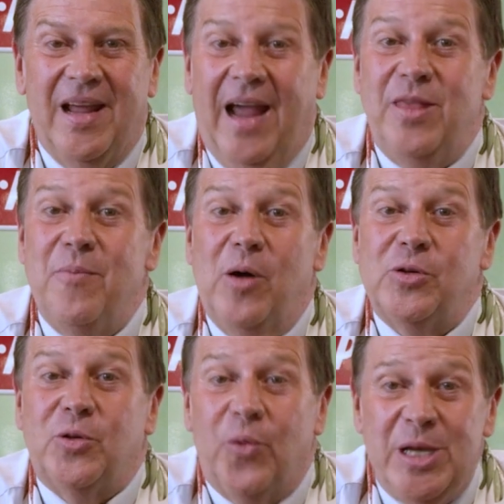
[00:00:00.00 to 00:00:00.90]
And the
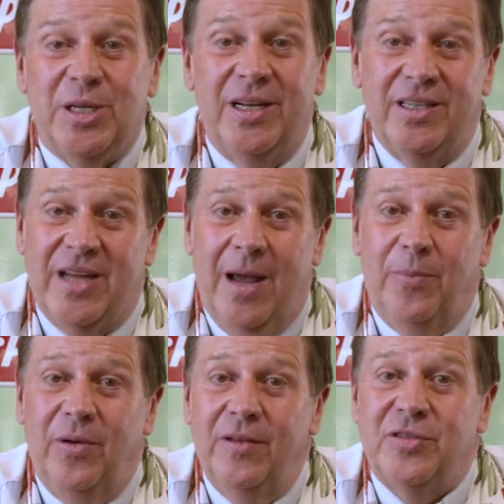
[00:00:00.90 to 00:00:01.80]
most recent
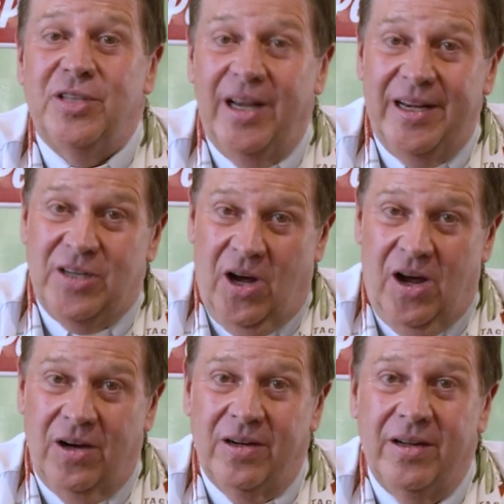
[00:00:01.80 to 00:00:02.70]
example of silly
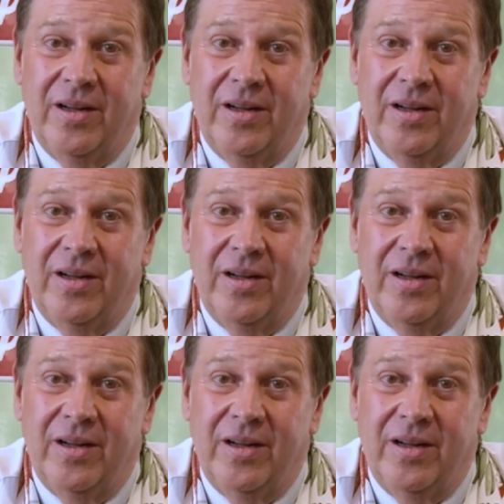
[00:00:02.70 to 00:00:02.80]
talk